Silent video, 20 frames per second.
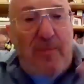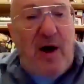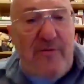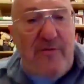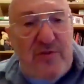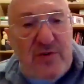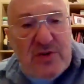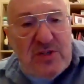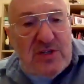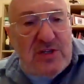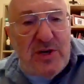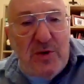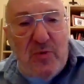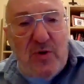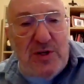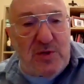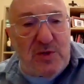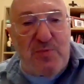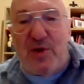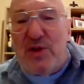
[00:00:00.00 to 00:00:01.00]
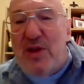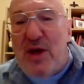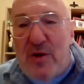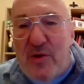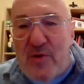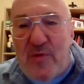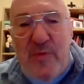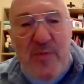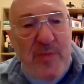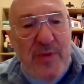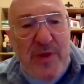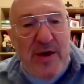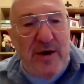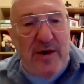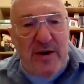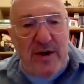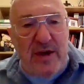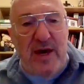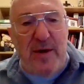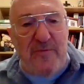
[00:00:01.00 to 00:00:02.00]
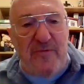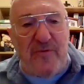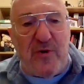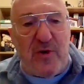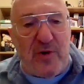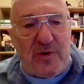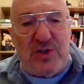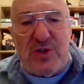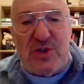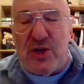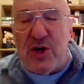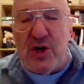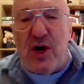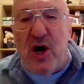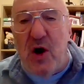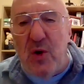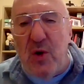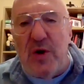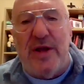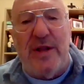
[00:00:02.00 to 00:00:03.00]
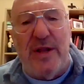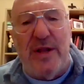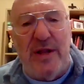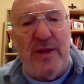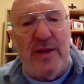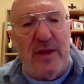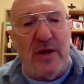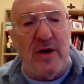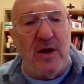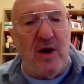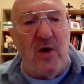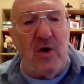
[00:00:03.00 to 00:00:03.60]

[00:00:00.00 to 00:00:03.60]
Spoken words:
Obviously, what's below came first. The Cohens